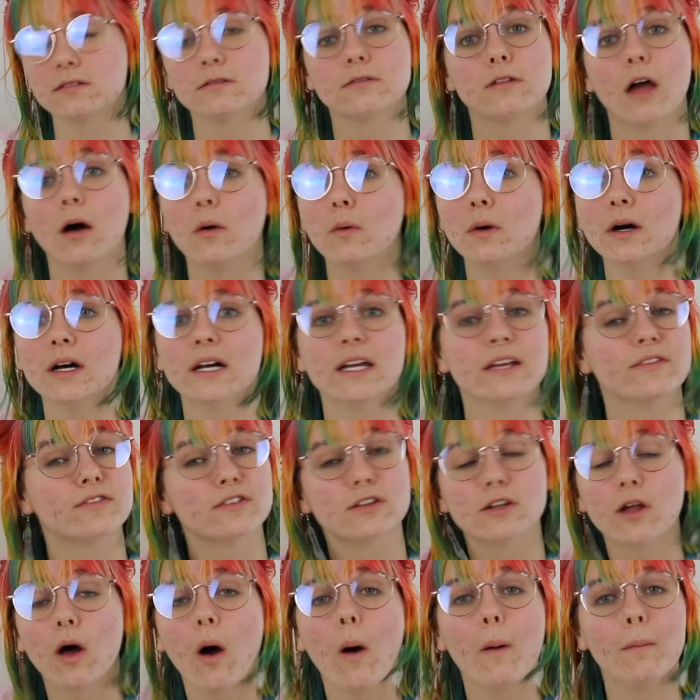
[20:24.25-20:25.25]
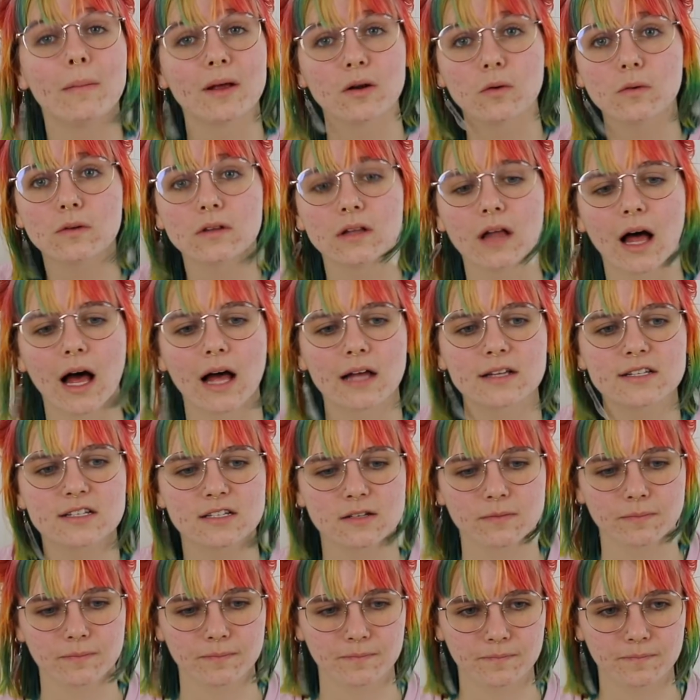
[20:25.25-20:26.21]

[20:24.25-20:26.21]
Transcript: even lower middle class,